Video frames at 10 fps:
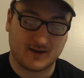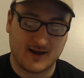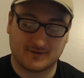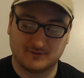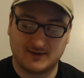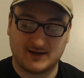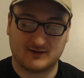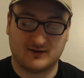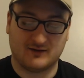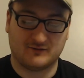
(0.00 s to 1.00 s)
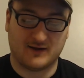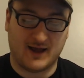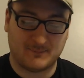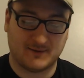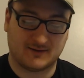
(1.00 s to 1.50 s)
Has a lot of
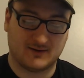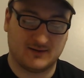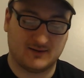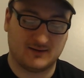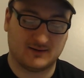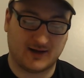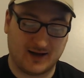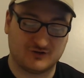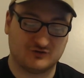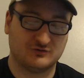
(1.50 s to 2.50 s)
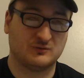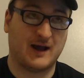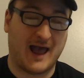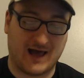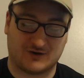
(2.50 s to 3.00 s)
epic kaiju
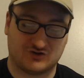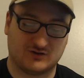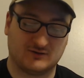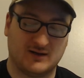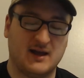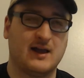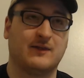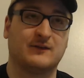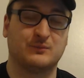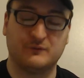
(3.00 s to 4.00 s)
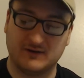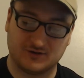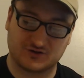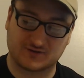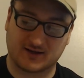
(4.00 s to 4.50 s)
action, and this movie
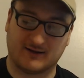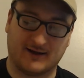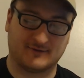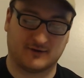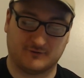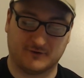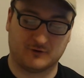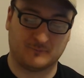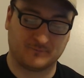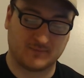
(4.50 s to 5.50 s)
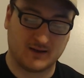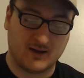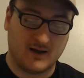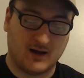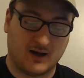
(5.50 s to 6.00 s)
is just the classic film.
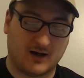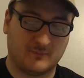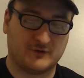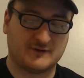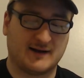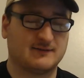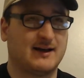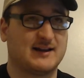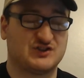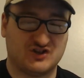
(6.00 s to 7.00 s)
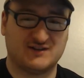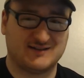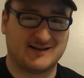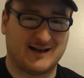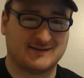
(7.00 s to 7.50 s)
Um, there's not a lot of cheesy
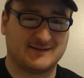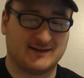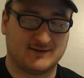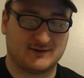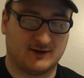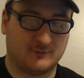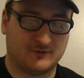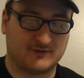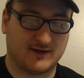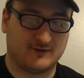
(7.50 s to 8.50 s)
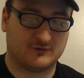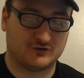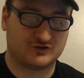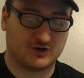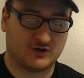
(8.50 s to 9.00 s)
nonsense, I will say for
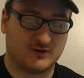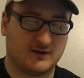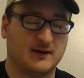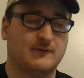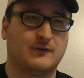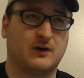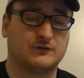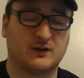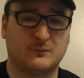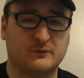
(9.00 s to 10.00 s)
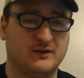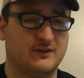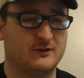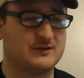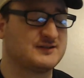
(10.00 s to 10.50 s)
sure, involved in the movie.
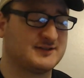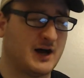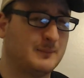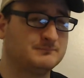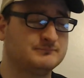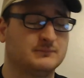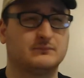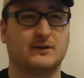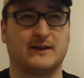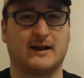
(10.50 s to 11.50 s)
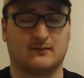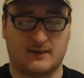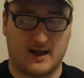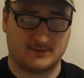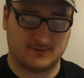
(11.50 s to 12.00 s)
There is some, but not a
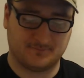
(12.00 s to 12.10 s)
lot.